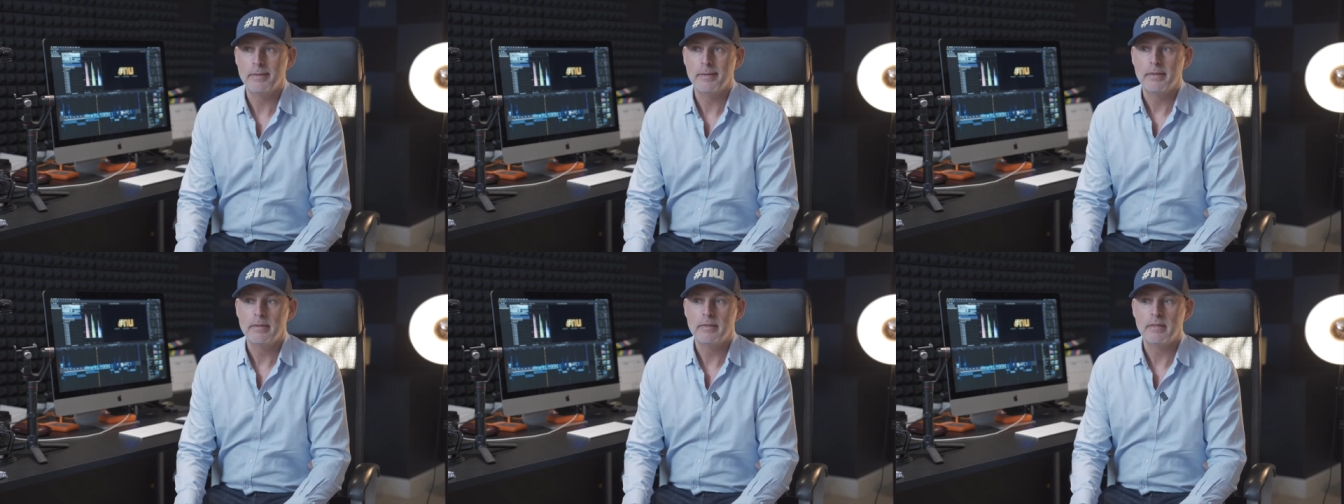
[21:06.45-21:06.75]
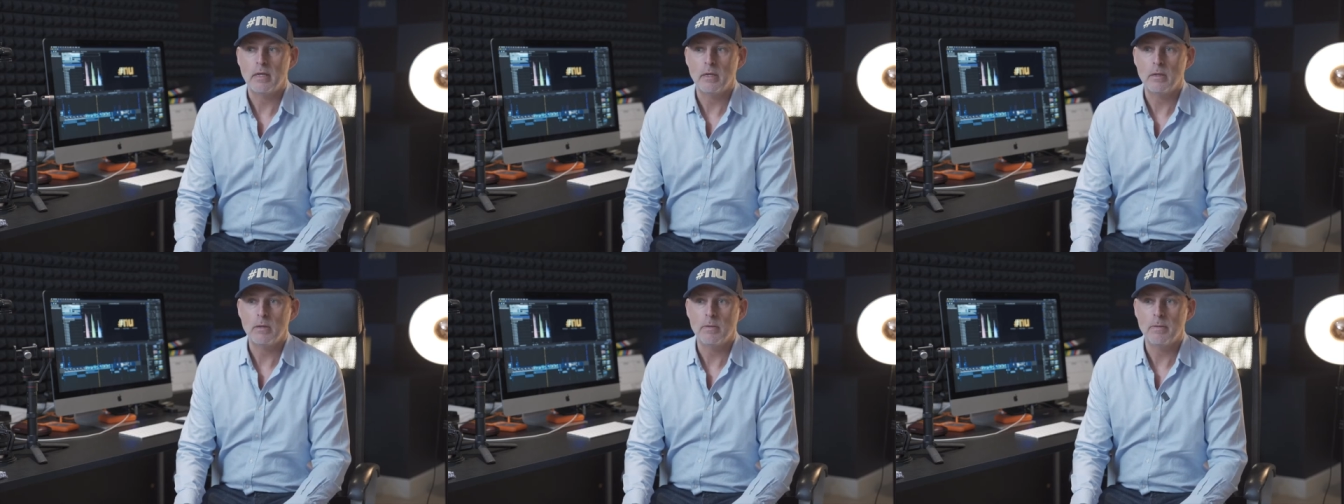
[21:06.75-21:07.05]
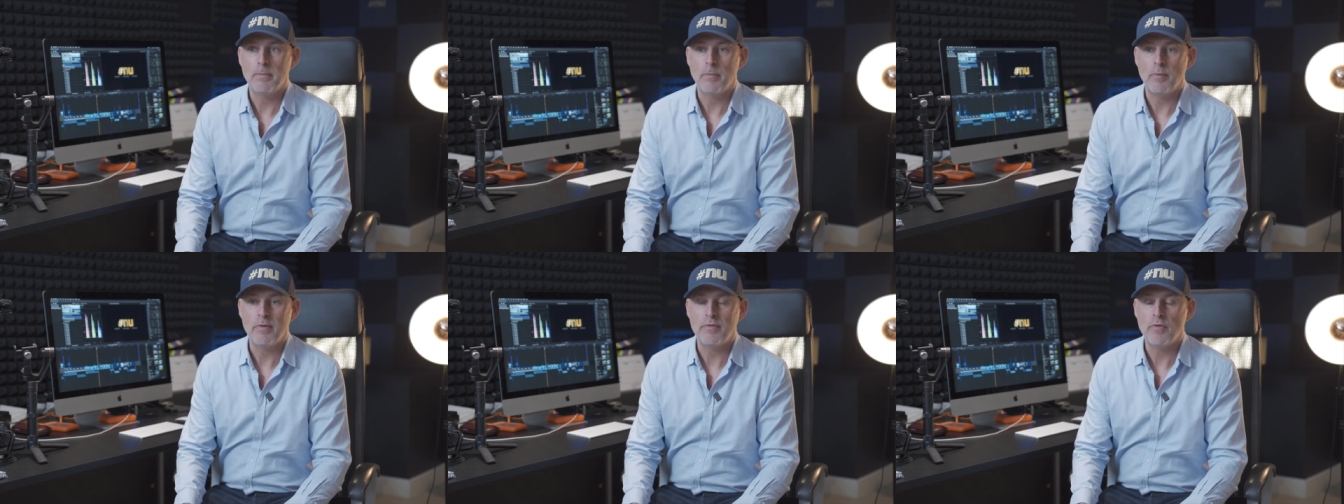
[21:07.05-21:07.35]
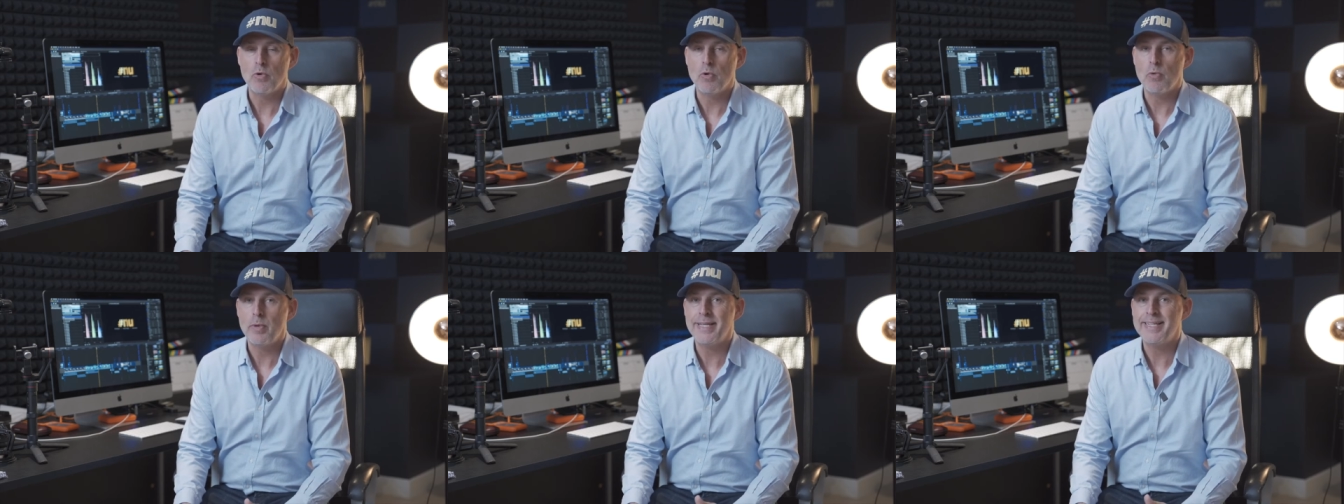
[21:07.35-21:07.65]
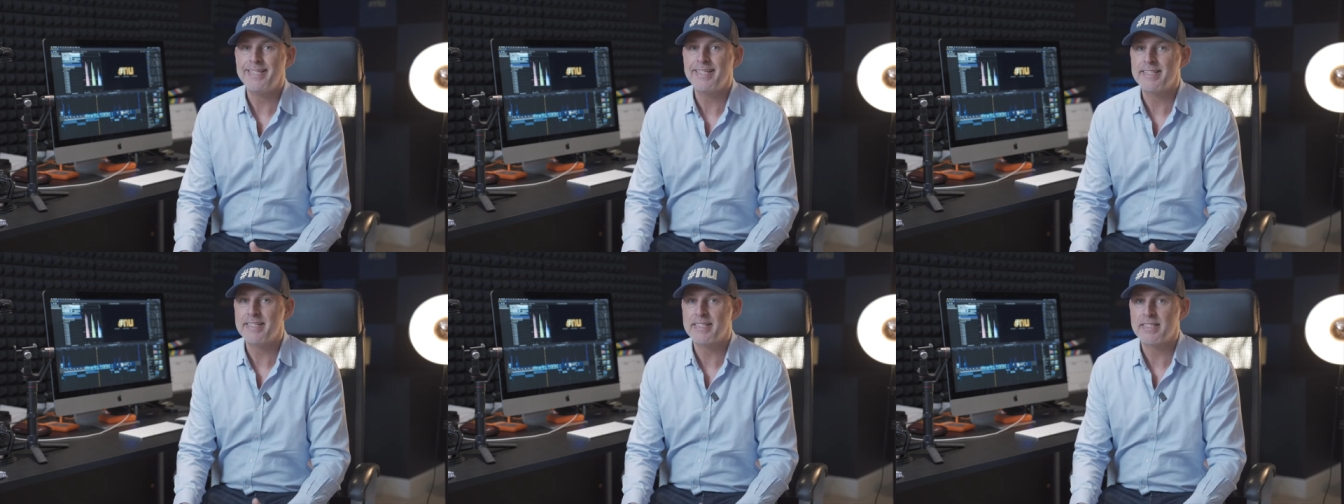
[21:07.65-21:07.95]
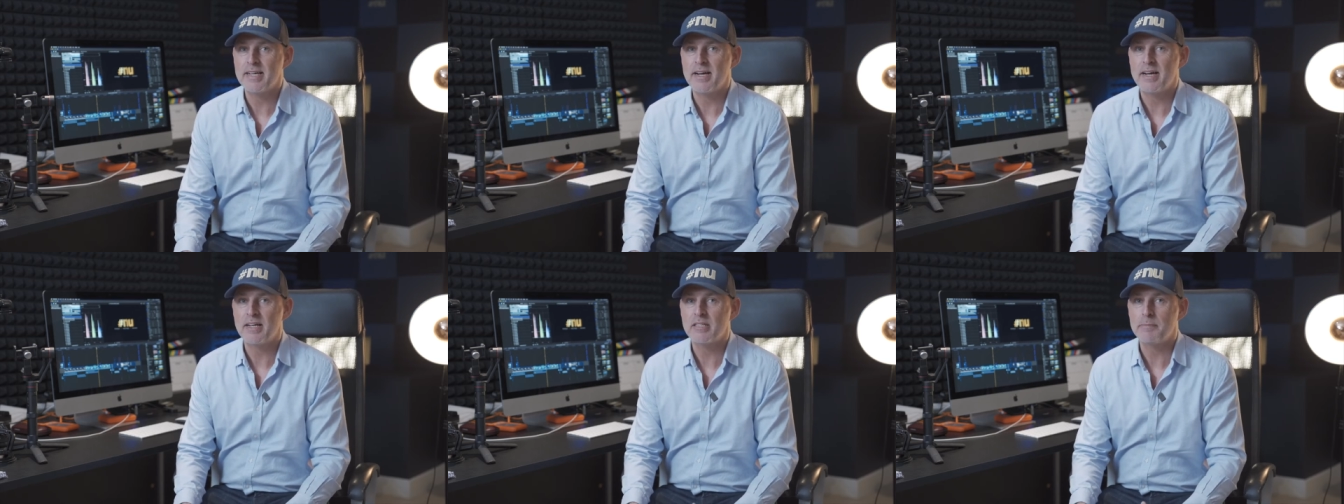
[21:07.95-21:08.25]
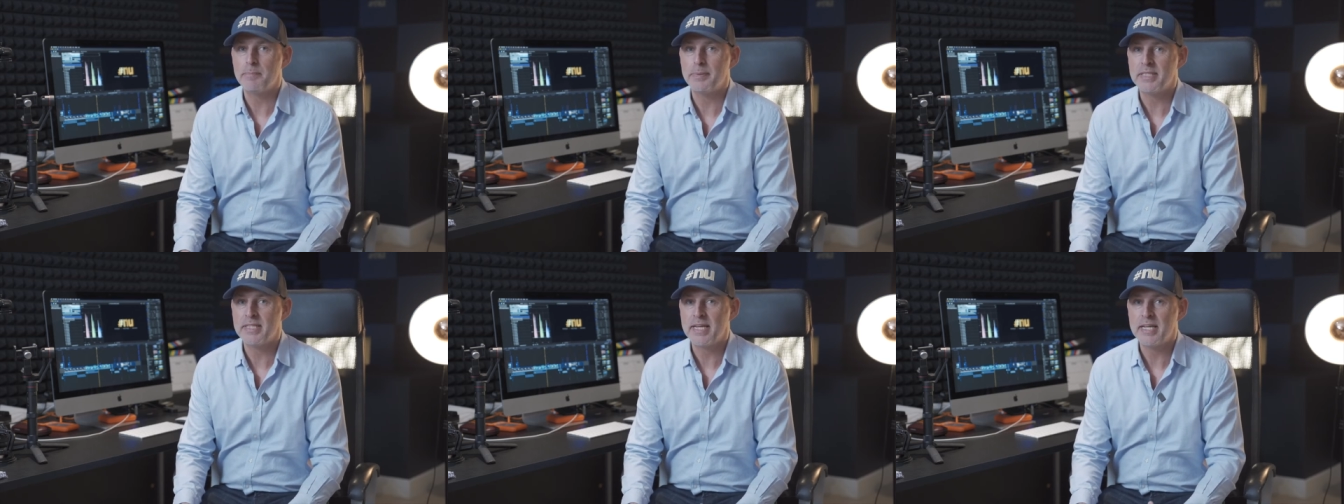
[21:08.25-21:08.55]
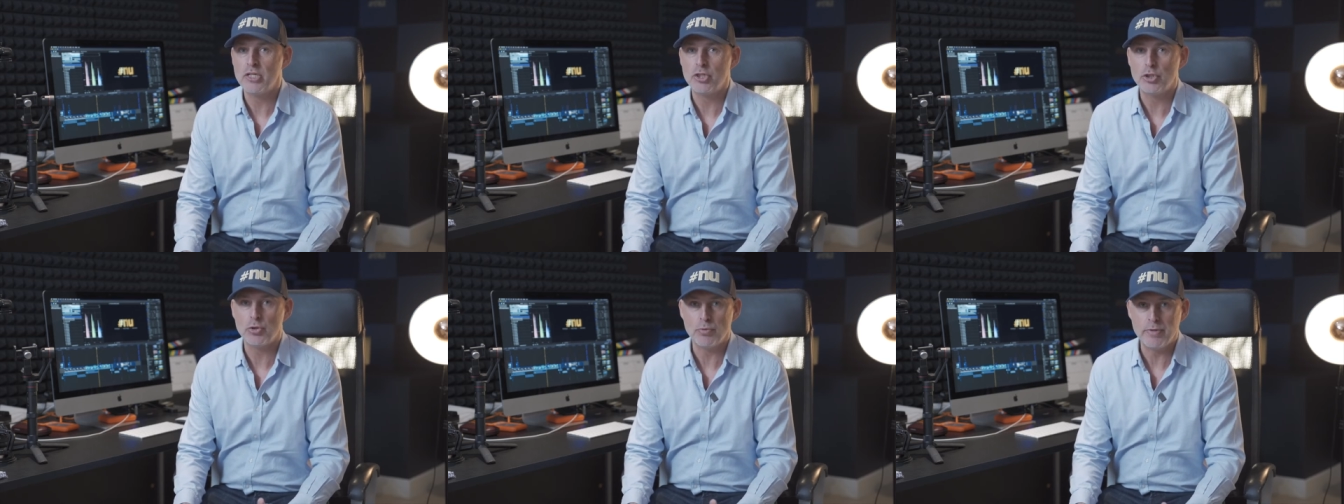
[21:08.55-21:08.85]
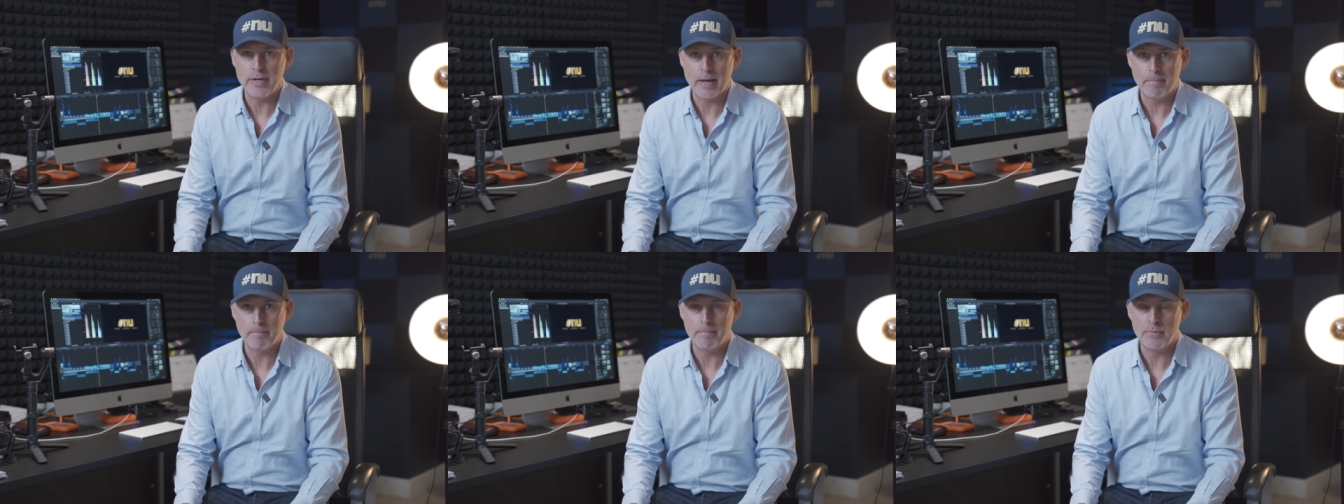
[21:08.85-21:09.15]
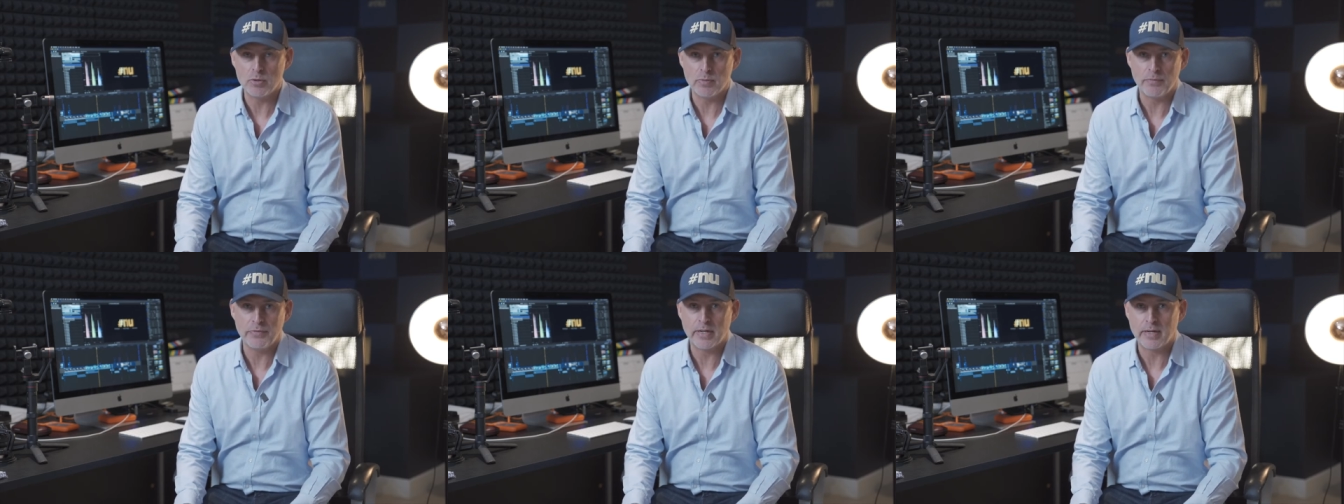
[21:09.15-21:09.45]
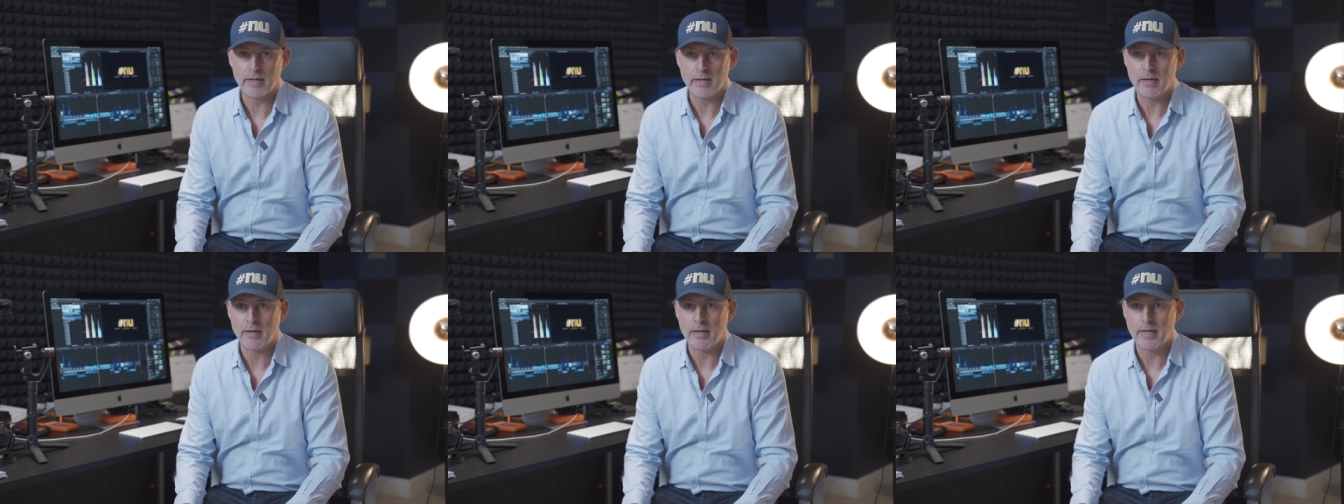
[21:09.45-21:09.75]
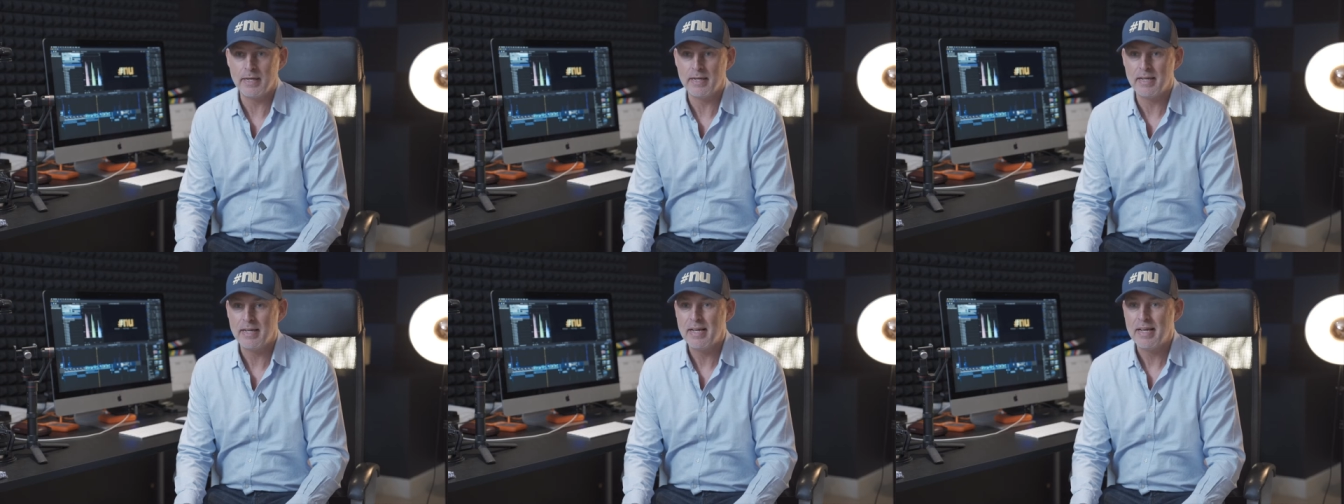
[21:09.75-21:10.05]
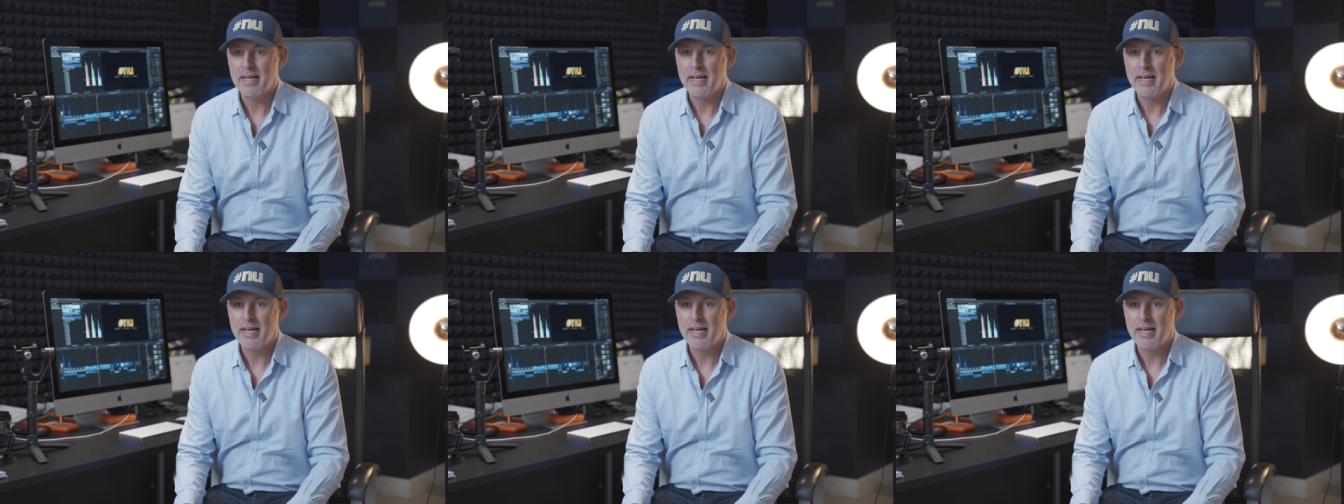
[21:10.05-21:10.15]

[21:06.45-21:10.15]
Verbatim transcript: So we've already discussed potential numbers with the client